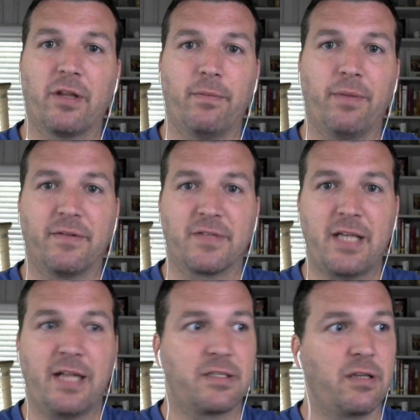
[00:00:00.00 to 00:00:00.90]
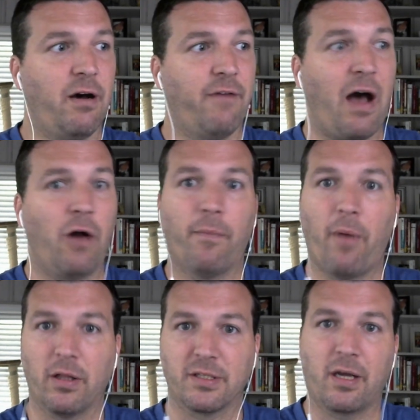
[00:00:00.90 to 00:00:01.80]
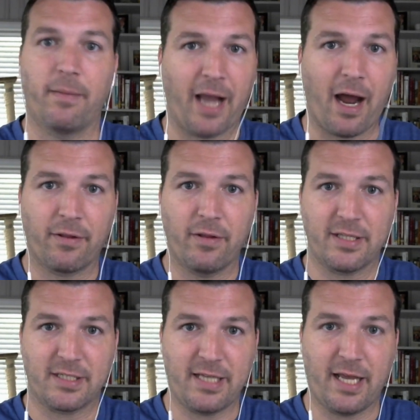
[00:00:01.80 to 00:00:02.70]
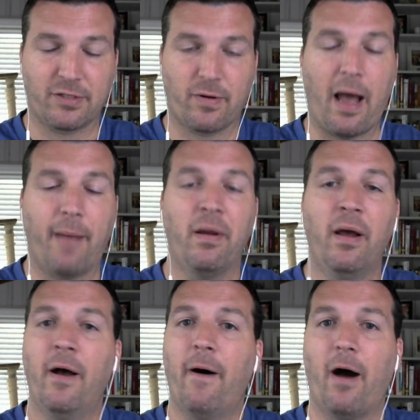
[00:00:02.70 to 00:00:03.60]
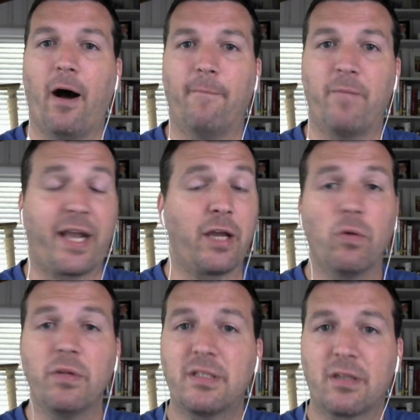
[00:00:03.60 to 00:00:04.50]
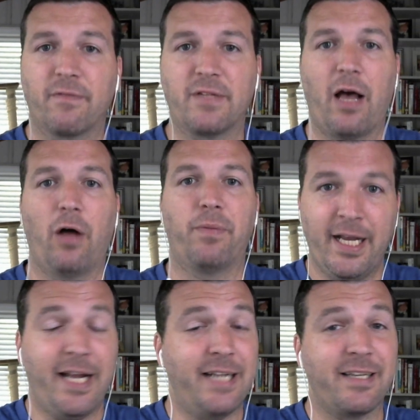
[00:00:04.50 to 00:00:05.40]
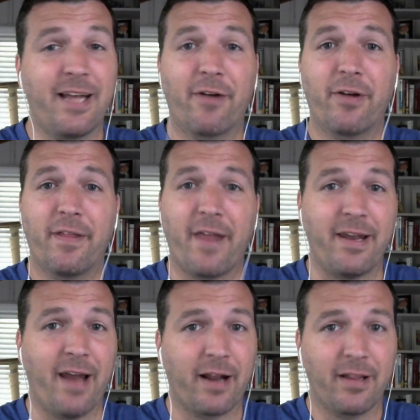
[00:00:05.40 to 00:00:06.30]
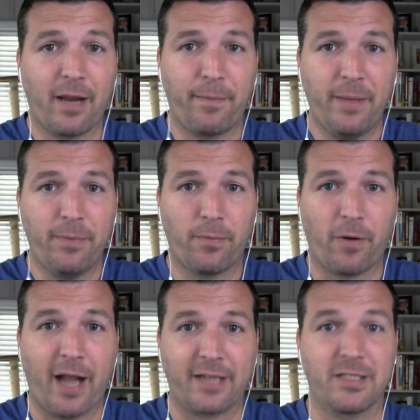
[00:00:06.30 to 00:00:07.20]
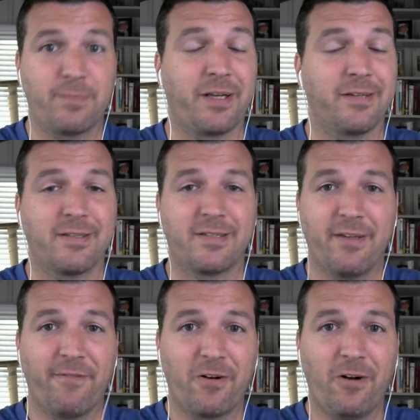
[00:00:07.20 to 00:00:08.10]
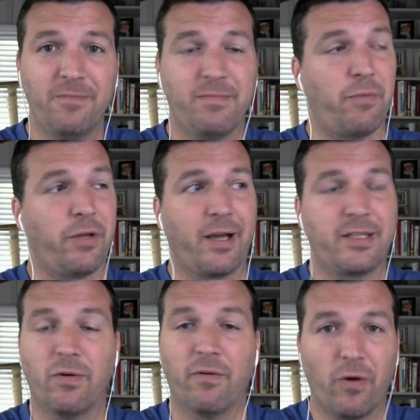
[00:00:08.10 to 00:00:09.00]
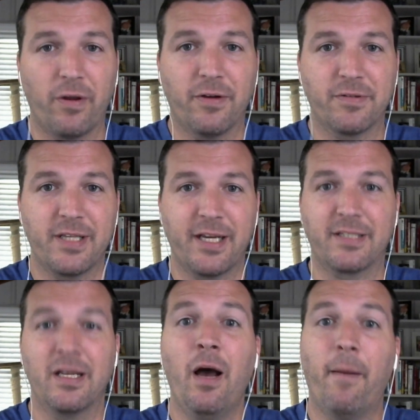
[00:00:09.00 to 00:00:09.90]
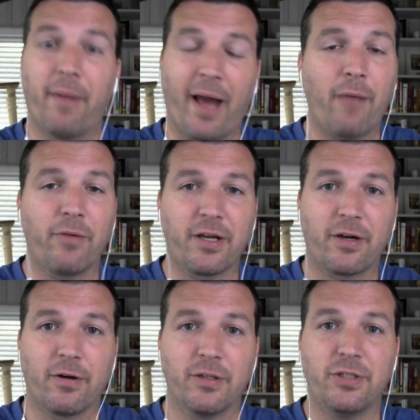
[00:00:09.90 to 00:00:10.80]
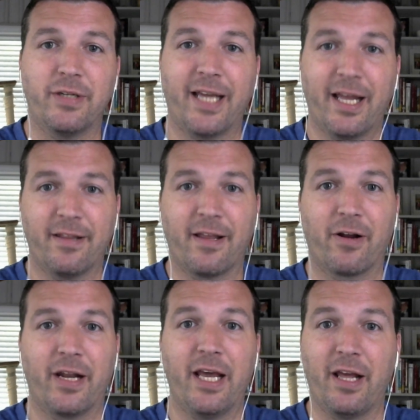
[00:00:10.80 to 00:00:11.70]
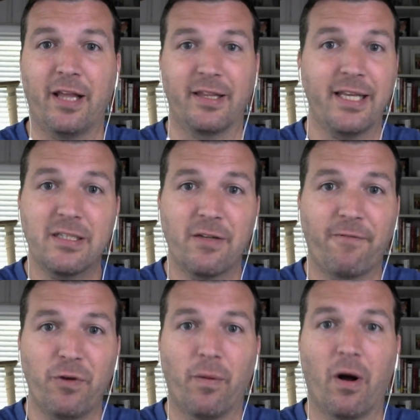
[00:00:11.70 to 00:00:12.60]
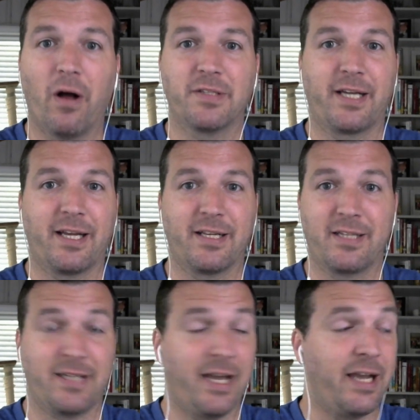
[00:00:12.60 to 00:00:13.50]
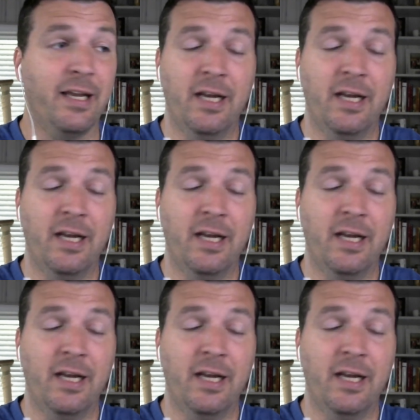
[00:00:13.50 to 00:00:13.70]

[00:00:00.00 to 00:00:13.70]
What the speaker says: bit of sense of how the ball is coming out of that sand trap. It can only serve to help you. It's an area that not a lot of people practice because it's difficult and we like to avoid those things, but I would encourage you to get in there and hit at least a few balls to get a sense, hey,